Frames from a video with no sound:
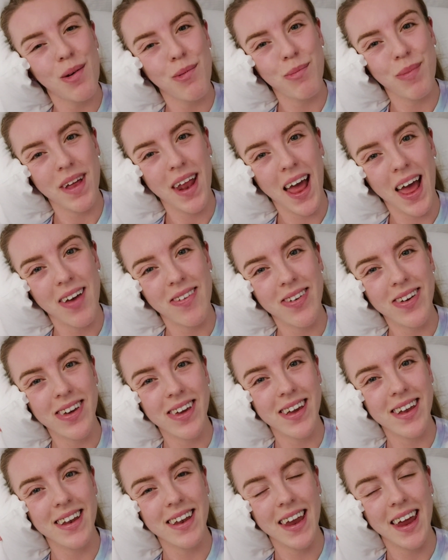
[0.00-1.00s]
But have a
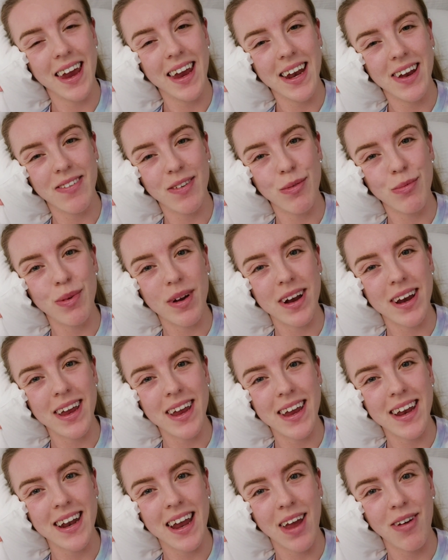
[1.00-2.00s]
good night,
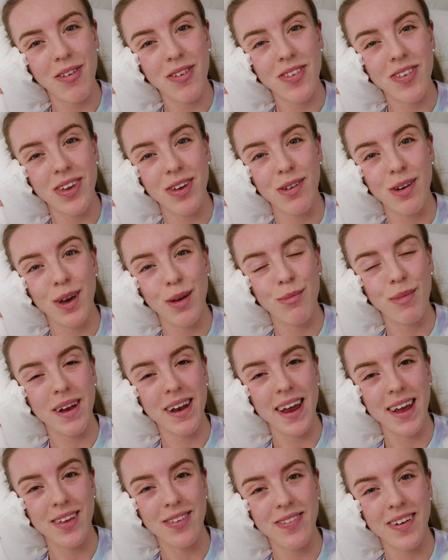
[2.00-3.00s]
everybody, and I will see you in my
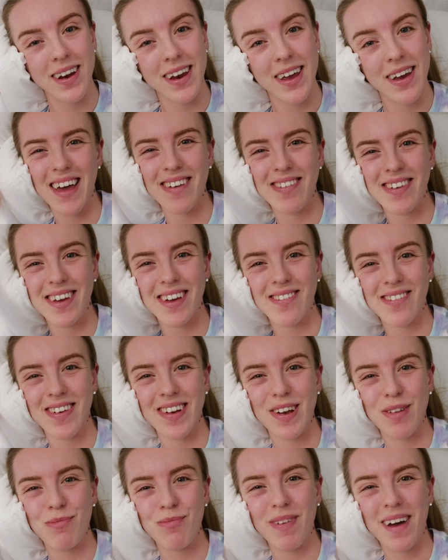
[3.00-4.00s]
next video. Have a good
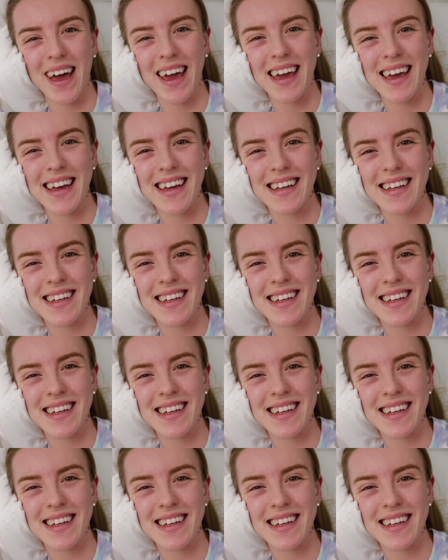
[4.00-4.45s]
one. Bye.